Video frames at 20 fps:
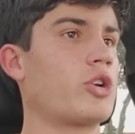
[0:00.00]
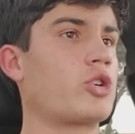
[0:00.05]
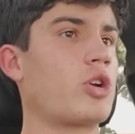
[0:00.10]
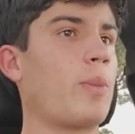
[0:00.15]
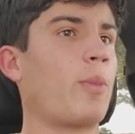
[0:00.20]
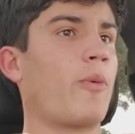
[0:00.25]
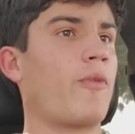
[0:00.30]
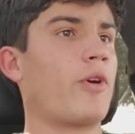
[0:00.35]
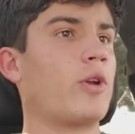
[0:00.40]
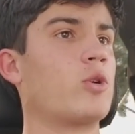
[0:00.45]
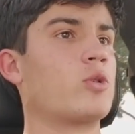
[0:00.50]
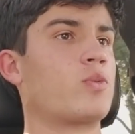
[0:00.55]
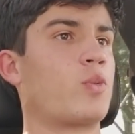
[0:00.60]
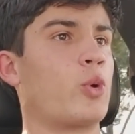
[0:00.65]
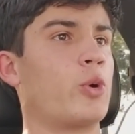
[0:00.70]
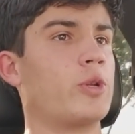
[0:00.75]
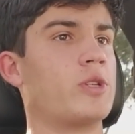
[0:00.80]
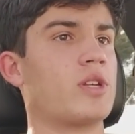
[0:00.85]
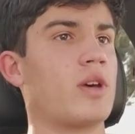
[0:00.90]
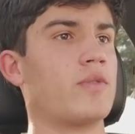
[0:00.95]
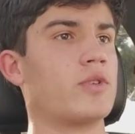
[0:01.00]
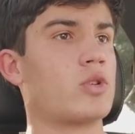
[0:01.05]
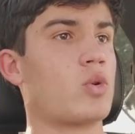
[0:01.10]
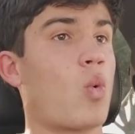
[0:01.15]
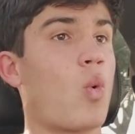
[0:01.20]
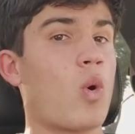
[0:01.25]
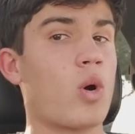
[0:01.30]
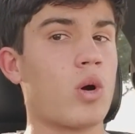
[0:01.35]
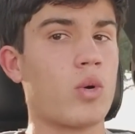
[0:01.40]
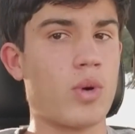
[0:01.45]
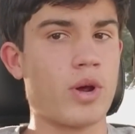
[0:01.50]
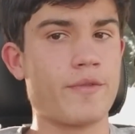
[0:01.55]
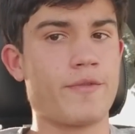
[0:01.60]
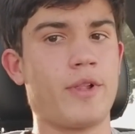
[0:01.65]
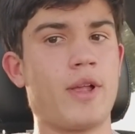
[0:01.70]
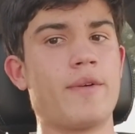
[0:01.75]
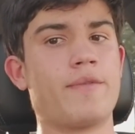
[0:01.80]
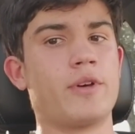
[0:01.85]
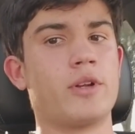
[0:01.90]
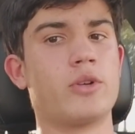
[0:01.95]
trim your fenders for 37s or run
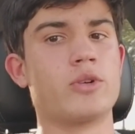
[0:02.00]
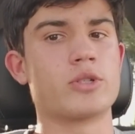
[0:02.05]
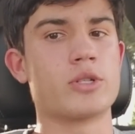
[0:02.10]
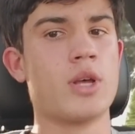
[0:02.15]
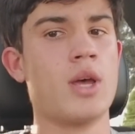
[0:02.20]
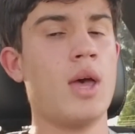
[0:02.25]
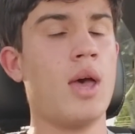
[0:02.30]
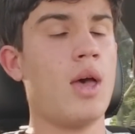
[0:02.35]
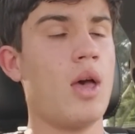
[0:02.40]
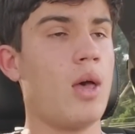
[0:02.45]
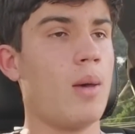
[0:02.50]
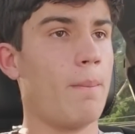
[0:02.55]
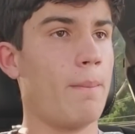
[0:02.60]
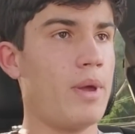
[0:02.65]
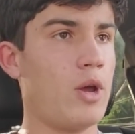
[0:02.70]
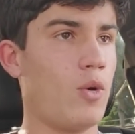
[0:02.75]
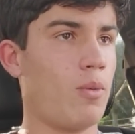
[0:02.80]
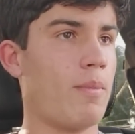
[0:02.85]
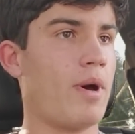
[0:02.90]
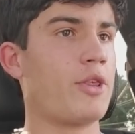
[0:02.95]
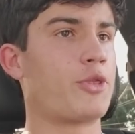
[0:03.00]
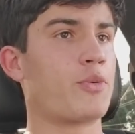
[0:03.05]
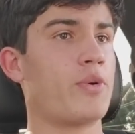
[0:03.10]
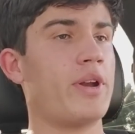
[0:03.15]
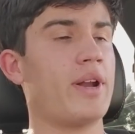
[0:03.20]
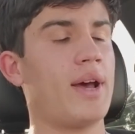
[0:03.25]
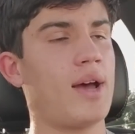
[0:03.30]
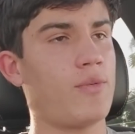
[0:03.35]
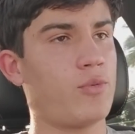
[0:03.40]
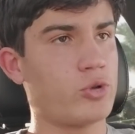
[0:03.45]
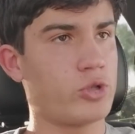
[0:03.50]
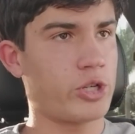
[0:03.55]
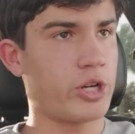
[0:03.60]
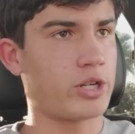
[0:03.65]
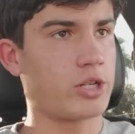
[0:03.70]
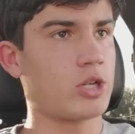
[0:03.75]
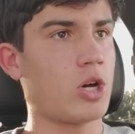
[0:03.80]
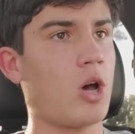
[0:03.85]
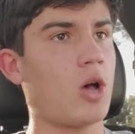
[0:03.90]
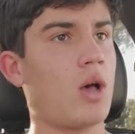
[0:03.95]
flat fenders. Me with my 3.5, which
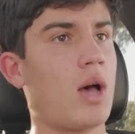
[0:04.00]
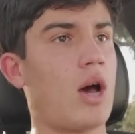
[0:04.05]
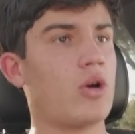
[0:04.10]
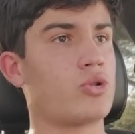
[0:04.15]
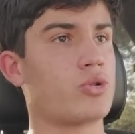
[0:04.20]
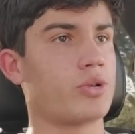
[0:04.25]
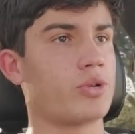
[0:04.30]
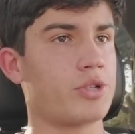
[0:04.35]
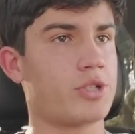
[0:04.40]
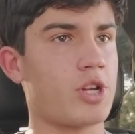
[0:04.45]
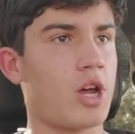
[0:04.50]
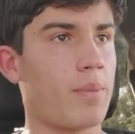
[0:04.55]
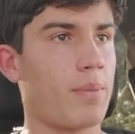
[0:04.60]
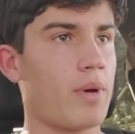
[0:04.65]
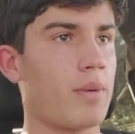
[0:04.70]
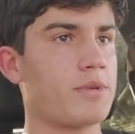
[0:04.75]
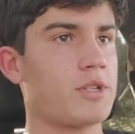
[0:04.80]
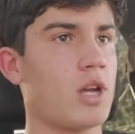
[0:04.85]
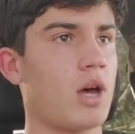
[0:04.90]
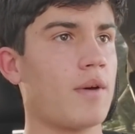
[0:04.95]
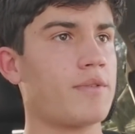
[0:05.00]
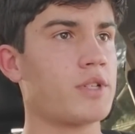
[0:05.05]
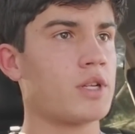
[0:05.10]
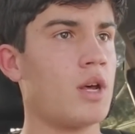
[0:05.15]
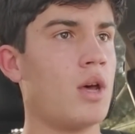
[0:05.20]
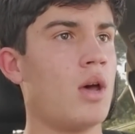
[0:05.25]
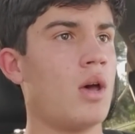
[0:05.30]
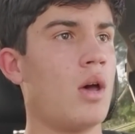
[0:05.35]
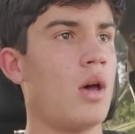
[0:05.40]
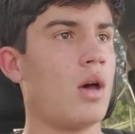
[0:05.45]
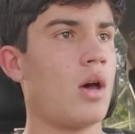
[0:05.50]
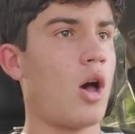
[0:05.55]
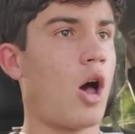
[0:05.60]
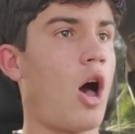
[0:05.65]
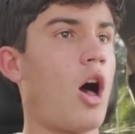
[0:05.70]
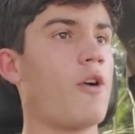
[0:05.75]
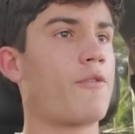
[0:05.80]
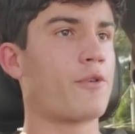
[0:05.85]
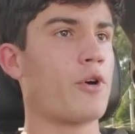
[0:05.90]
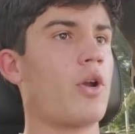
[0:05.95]
again tall, I was running stop bump stops.
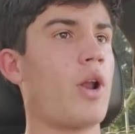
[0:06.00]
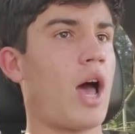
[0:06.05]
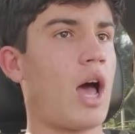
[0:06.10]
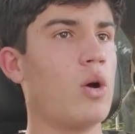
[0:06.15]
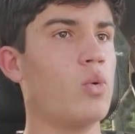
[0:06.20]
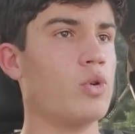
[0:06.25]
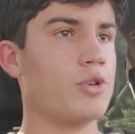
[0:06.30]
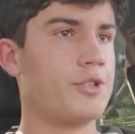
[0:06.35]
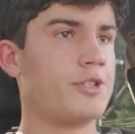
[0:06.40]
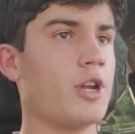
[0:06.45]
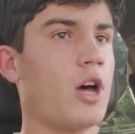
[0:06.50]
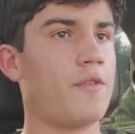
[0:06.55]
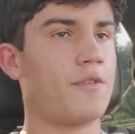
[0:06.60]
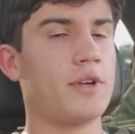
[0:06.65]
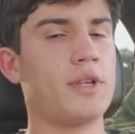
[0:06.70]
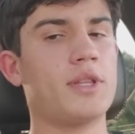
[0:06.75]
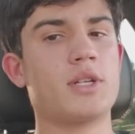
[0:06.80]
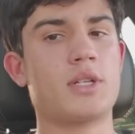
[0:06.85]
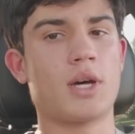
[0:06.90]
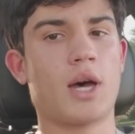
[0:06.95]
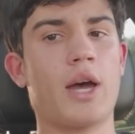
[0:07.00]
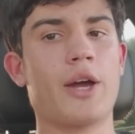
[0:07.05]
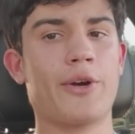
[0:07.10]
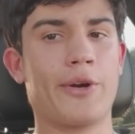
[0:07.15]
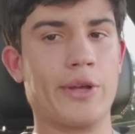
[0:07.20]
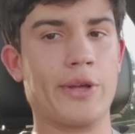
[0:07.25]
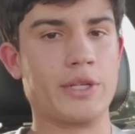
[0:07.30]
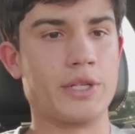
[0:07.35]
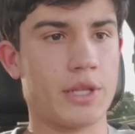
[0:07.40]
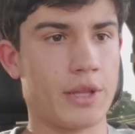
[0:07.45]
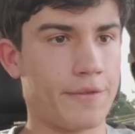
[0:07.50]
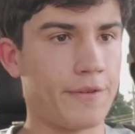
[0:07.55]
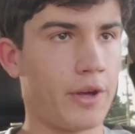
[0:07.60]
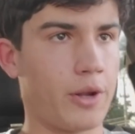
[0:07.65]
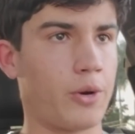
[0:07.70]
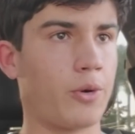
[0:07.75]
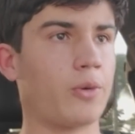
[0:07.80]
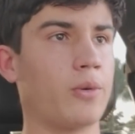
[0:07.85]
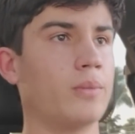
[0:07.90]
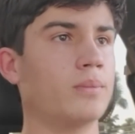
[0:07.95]
Off-road, I was stuffing the tire into the
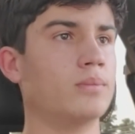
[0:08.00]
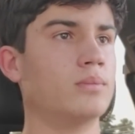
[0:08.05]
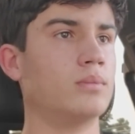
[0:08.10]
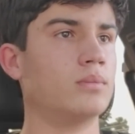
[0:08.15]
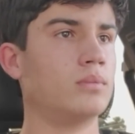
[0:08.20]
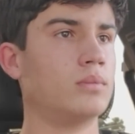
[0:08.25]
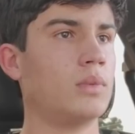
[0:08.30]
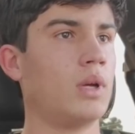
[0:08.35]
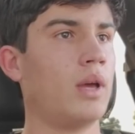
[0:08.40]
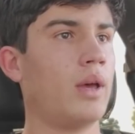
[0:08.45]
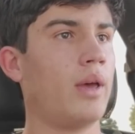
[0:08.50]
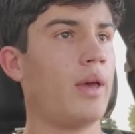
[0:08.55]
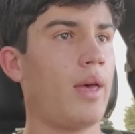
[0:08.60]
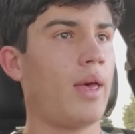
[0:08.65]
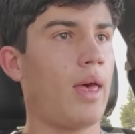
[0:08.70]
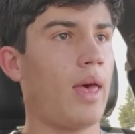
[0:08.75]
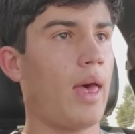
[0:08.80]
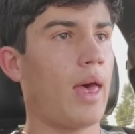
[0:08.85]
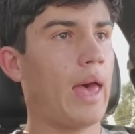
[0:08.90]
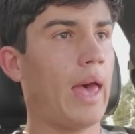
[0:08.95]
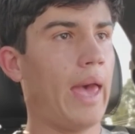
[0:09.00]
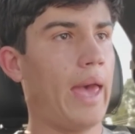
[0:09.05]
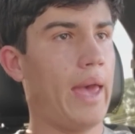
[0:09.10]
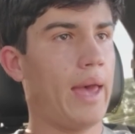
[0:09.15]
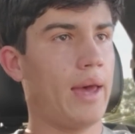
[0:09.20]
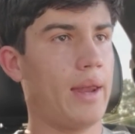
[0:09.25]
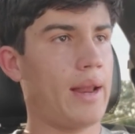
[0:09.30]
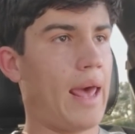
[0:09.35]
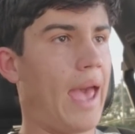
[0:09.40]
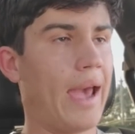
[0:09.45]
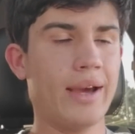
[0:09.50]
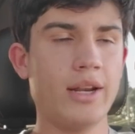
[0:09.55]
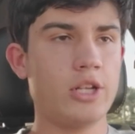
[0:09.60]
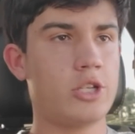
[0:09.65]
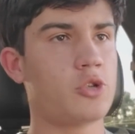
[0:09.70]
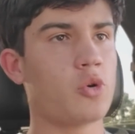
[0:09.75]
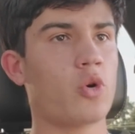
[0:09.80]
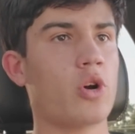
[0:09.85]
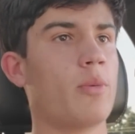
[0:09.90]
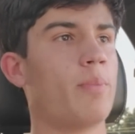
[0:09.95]
fender. And any
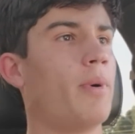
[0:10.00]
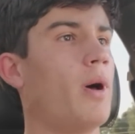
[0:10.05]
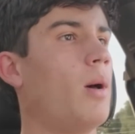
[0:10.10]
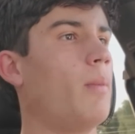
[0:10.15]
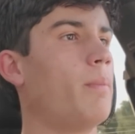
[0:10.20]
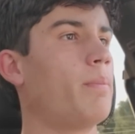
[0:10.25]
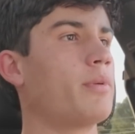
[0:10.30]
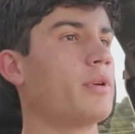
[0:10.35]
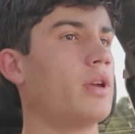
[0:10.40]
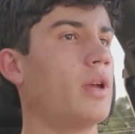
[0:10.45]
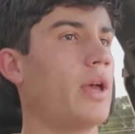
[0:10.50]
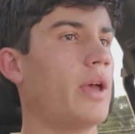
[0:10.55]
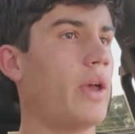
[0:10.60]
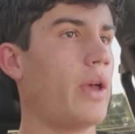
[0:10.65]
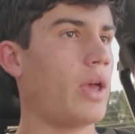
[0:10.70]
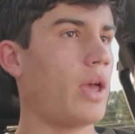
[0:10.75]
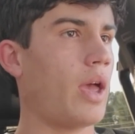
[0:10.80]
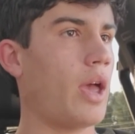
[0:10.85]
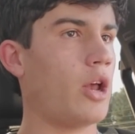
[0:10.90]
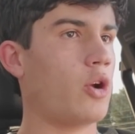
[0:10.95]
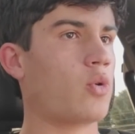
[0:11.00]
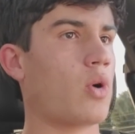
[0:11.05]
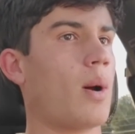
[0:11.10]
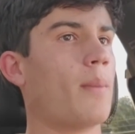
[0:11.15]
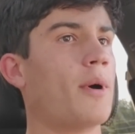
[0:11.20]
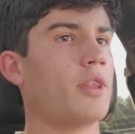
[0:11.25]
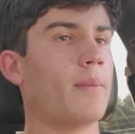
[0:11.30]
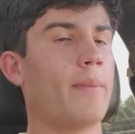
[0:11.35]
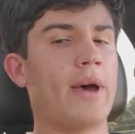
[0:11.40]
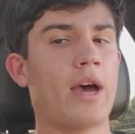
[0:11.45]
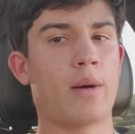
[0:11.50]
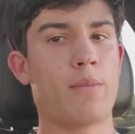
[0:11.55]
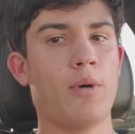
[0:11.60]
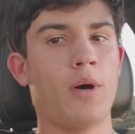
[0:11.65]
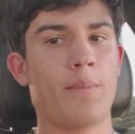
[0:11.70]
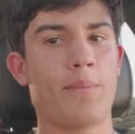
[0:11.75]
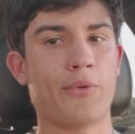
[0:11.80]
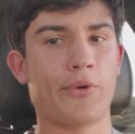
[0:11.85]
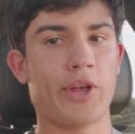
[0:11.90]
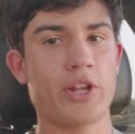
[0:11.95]
sort of bump, it'd rub on the back
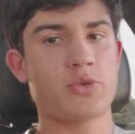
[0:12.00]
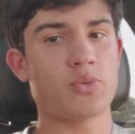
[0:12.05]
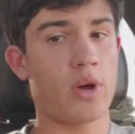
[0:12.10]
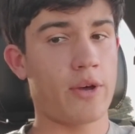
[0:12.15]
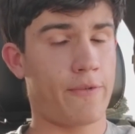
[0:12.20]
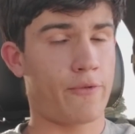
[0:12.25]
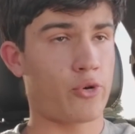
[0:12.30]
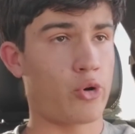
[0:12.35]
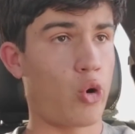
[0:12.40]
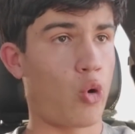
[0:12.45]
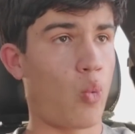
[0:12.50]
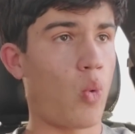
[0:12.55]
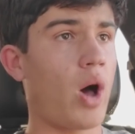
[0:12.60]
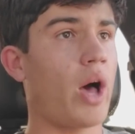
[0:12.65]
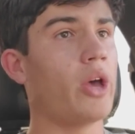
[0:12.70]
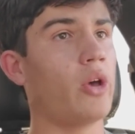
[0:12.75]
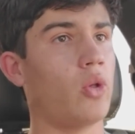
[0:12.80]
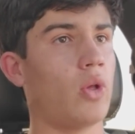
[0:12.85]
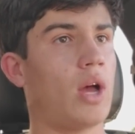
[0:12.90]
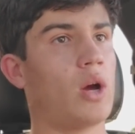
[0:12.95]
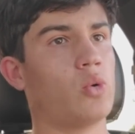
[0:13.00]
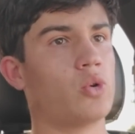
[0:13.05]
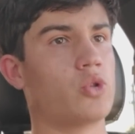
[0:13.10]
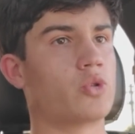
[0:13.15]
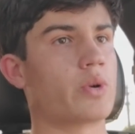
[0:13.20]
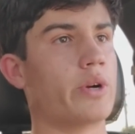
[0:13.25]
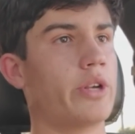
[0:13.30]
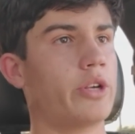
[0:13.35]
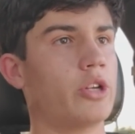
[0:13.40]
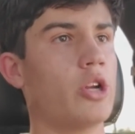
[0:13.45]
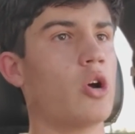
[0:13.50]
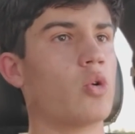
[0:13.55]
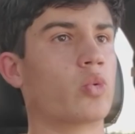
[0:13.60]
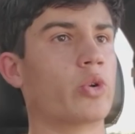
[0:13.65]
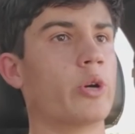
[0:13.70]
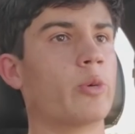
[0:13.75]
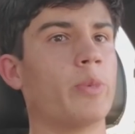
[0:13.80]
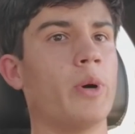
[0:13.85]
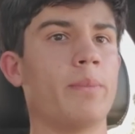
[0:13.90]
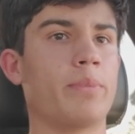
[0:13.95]
bumper. That's why for a while I was running no
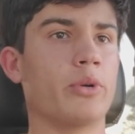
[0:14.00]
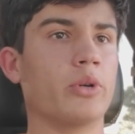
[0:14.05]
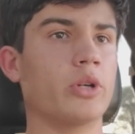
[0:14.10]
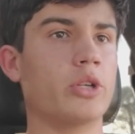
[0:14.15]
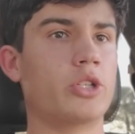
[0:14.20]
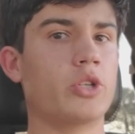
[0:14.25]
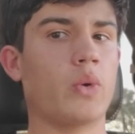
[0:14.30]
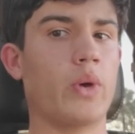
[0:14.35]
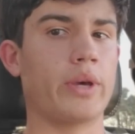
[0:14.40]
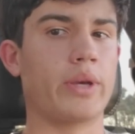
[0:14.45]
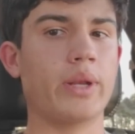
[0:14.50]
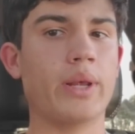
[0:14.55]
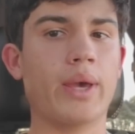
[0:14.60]
rear bumper until I could